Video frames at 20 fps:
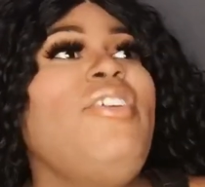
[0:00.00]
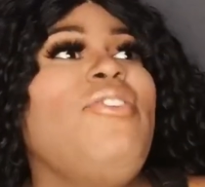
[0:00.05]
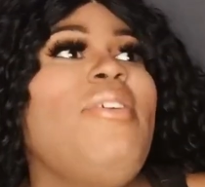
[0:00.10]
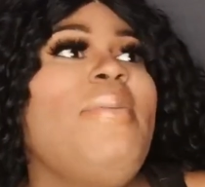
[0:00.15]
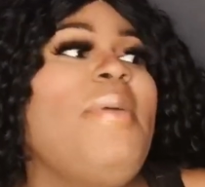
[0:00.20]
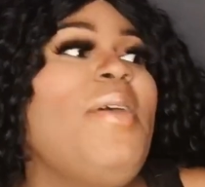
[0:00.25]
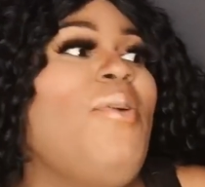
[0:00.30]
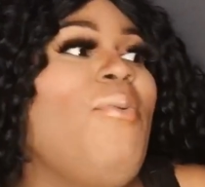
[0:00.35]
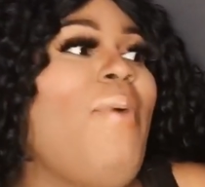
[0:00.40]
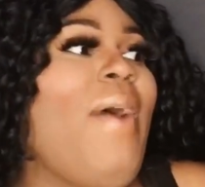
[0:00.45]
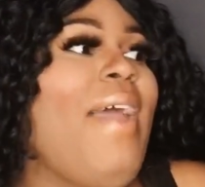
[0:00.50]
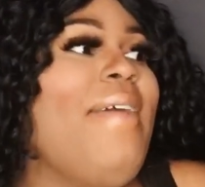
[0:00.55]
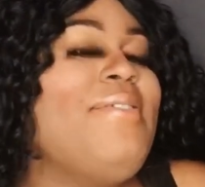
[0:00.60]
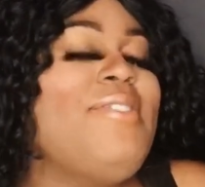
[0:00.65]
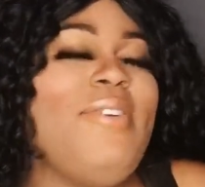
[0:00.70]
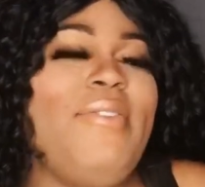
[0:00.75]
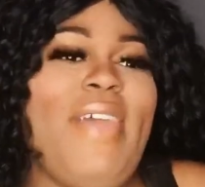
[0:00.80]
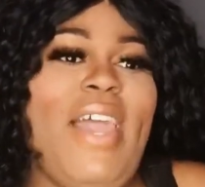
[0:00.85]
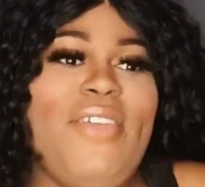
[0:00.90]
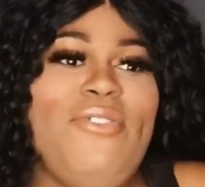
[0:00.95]
a wife so
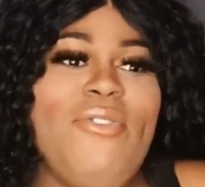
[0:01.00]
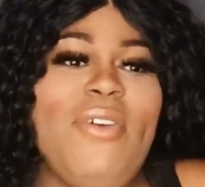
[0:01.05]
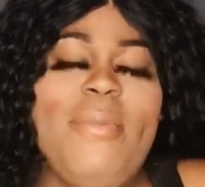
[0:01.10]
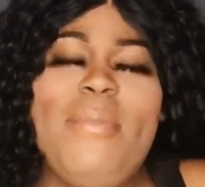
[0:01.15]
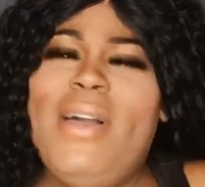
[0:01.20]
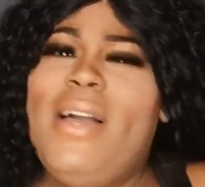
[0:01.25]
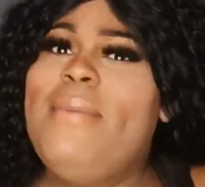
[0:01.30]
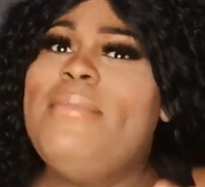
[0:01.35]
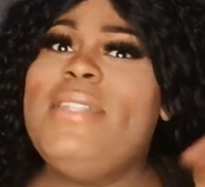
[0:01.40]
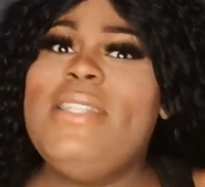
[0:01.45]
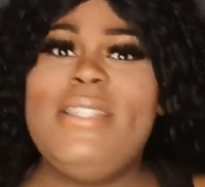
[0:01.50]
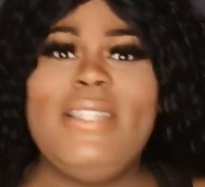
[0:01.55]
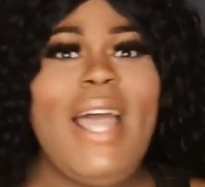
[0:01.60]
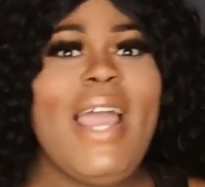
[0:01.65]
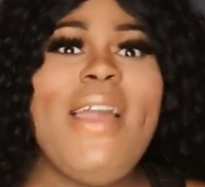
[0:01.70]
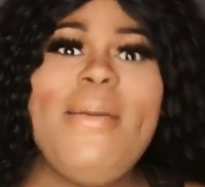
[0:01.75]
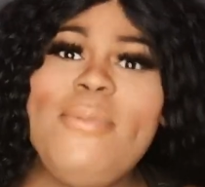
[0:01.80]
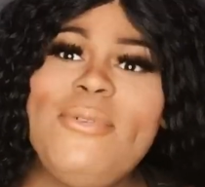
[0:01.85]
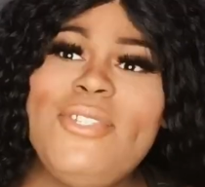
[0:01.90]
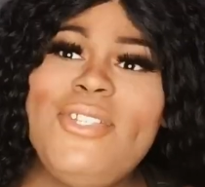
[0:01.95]
that you can become
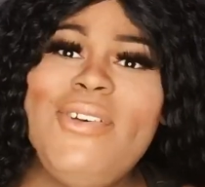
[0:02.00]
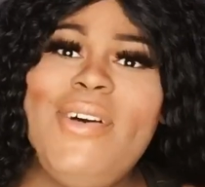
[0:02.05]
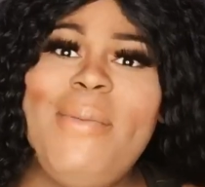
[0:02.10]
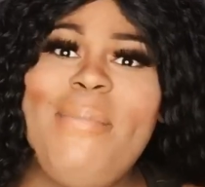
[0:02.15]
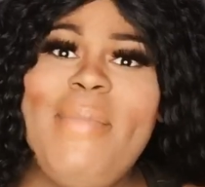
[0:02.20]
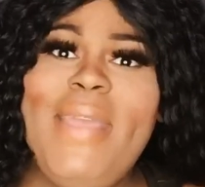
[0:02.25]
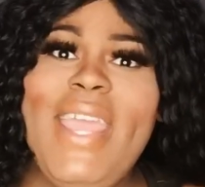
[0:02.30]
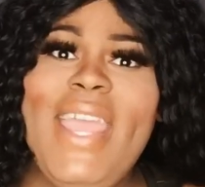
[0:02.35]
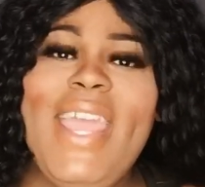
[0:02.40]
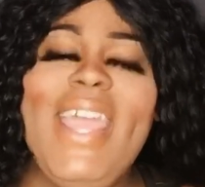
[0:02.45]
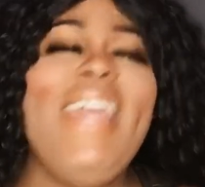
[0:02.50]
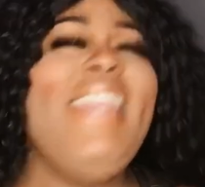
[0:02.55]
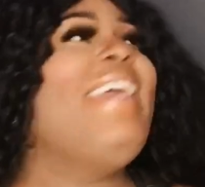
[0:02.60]
desirable to a man and,